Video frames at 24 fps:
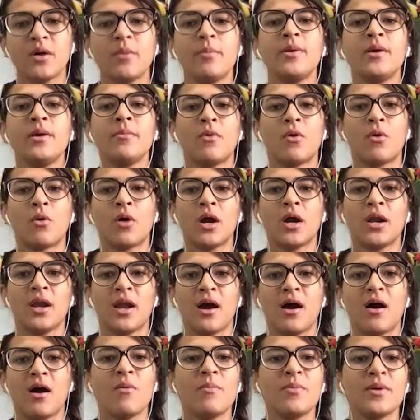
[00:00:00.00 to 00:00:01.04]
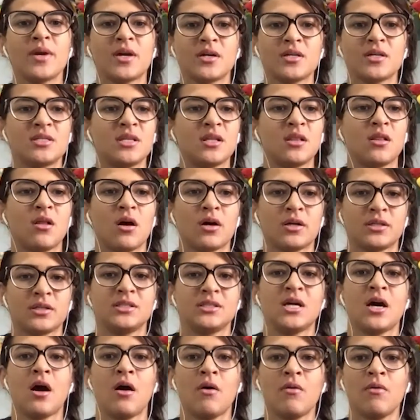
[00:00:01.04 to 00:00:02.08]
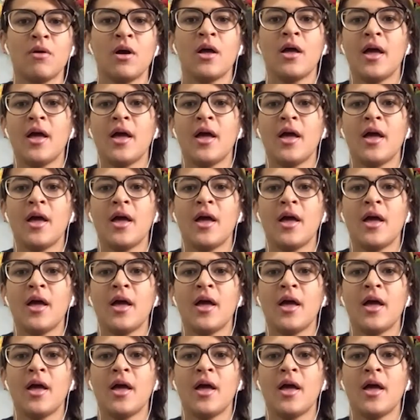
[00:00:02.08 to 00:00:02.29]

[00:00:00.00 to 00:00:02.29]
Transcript: bit more now because the lockdown,